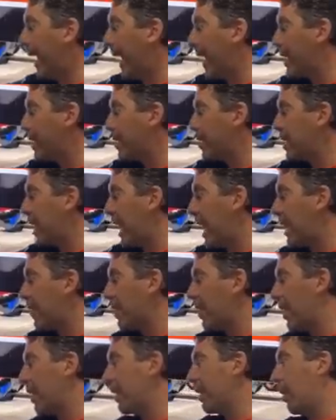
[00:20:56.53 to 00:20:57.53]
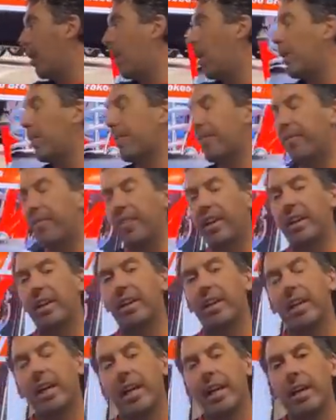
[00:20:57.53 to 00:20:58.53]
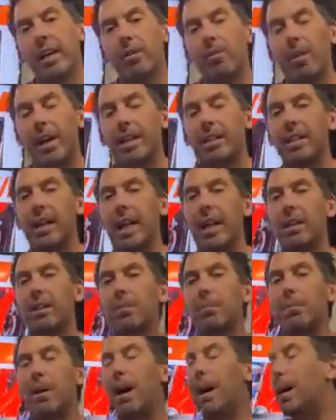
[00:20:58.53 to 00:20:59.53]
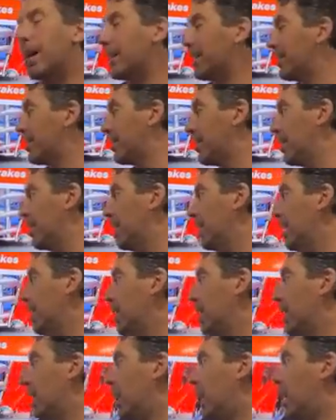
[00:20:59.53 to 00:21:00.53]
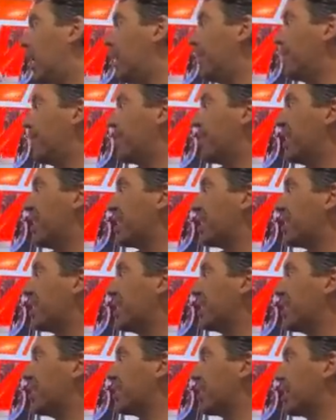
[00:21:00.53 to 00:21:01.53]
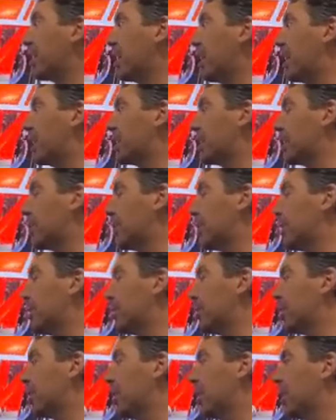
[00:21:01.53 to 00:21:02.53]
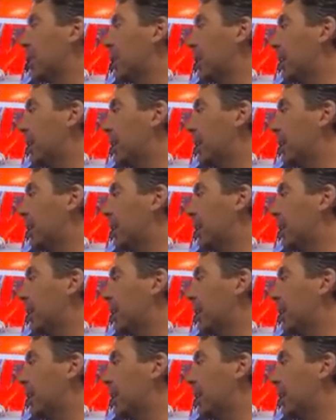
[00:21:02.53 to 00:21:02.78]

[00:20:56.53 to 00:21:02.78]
and your tie rod all fit in a rectangle box. This is a customer's